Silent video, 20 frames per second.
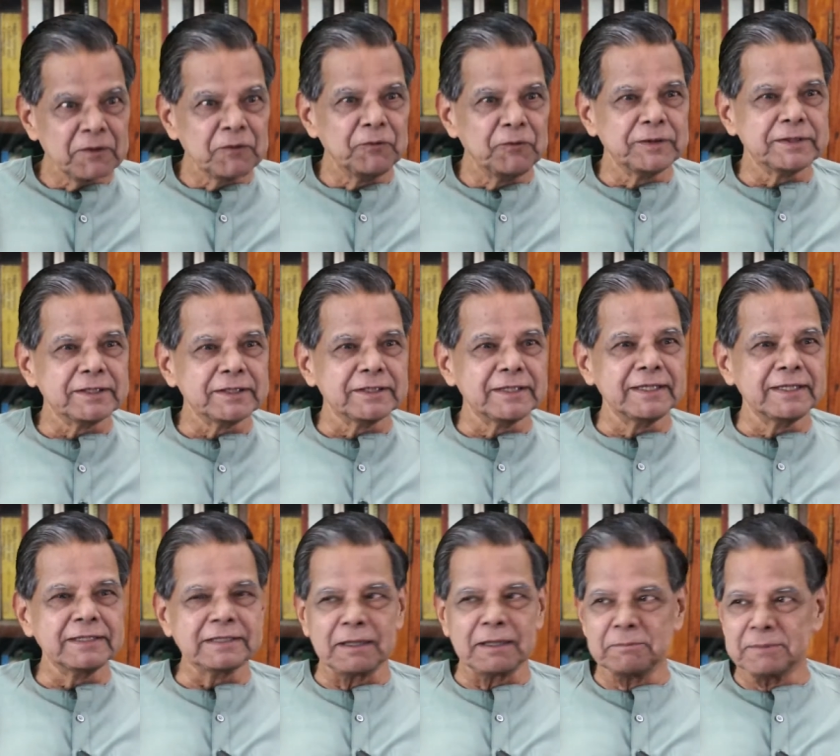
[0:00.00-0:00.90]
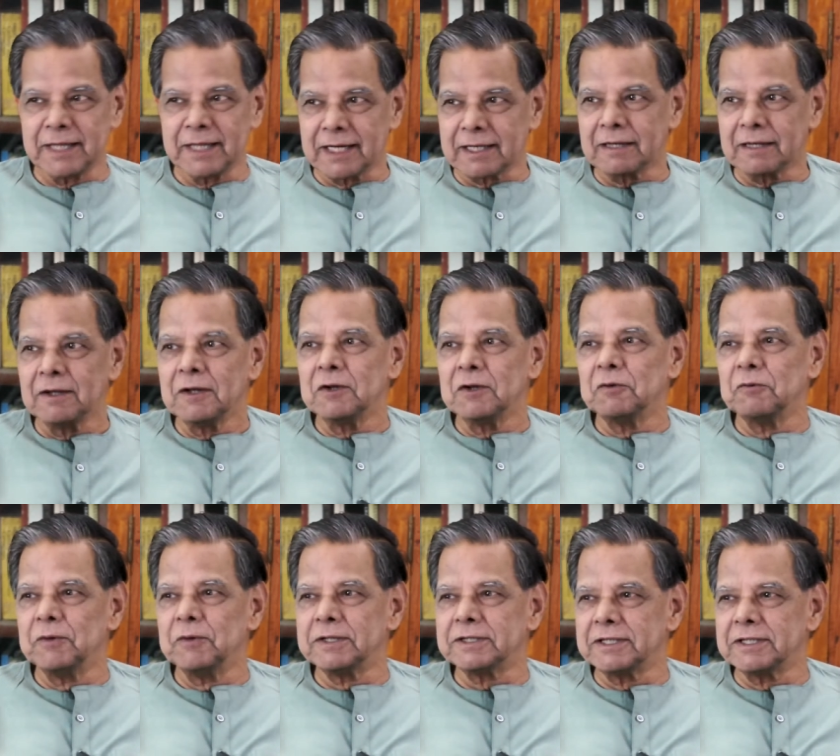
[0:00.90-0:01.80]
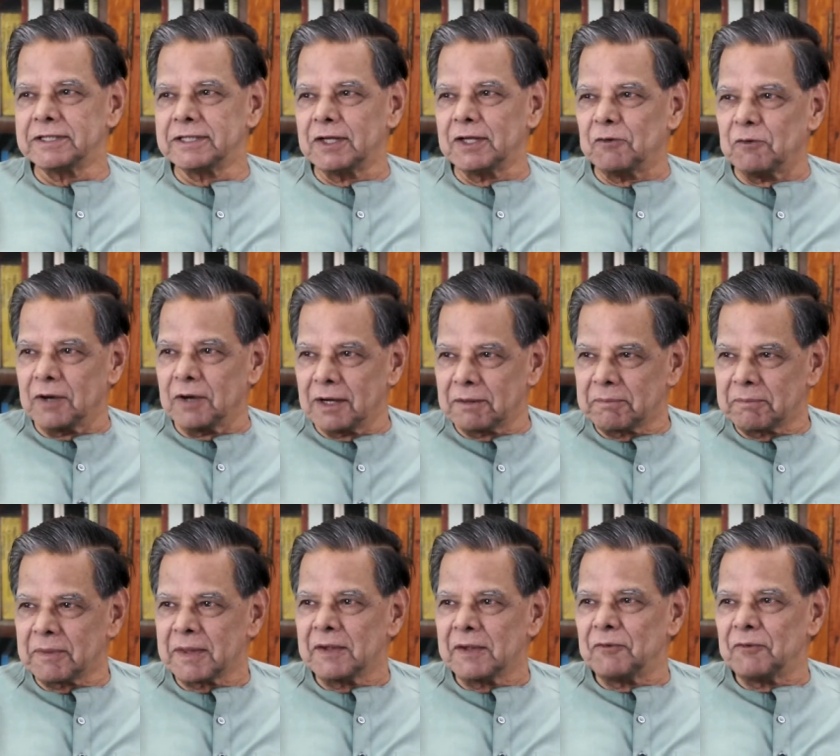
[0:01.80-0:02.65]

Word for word: which is the subject, which is the verb,